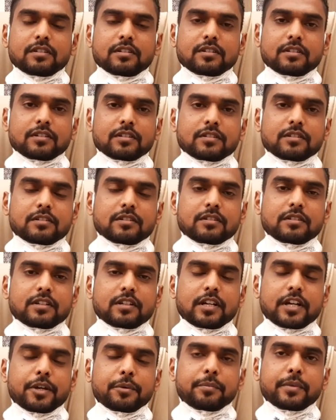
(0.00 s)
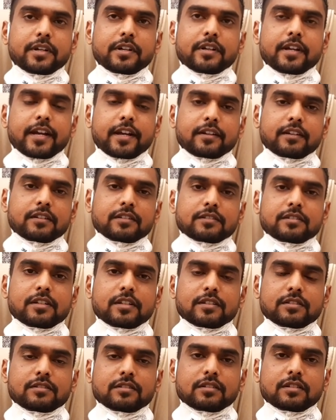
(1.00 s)
and uh, I've been diagnosed
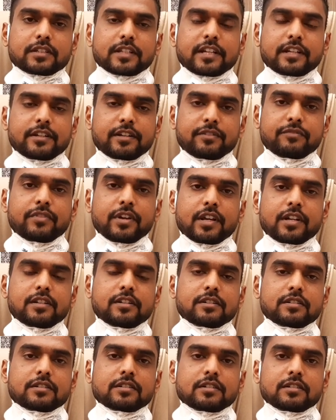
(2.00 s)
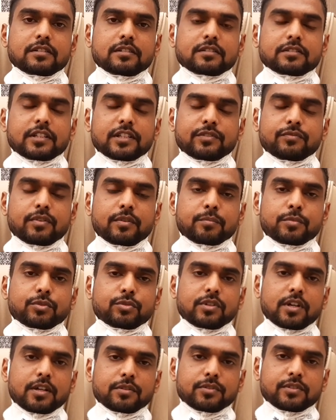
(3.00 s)
as uh, kidney failure since from
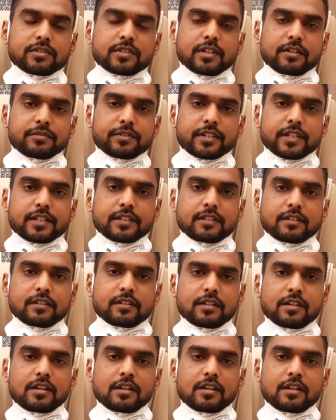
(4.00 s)
2017,